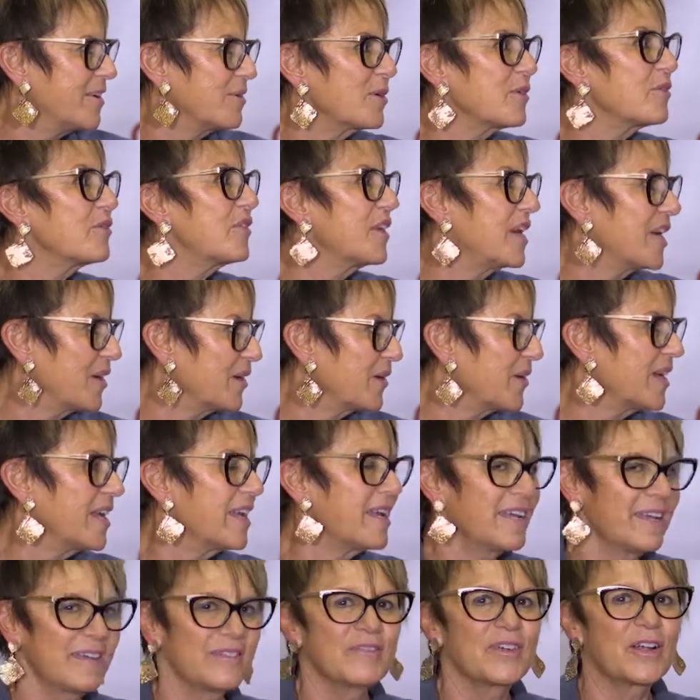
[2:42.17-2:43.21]
And we're
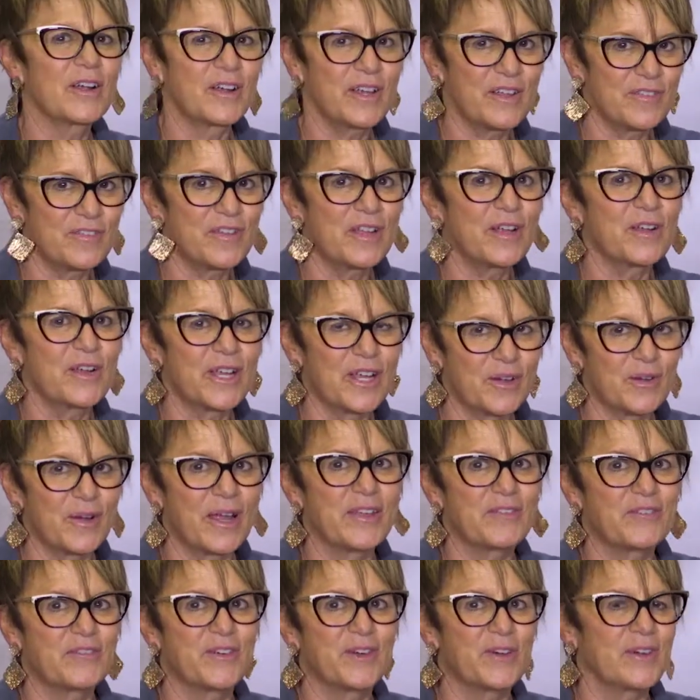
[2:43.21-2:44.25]
very, very, very
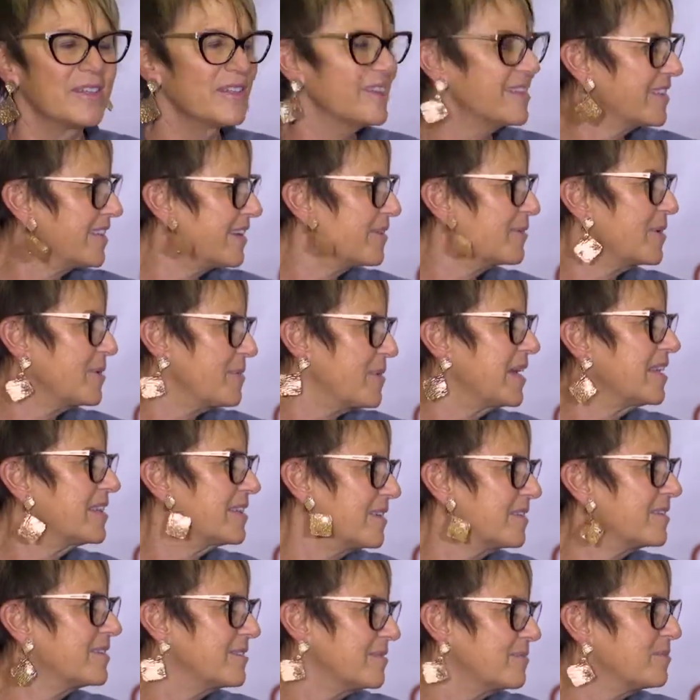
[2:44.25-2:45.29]
grateful that we made the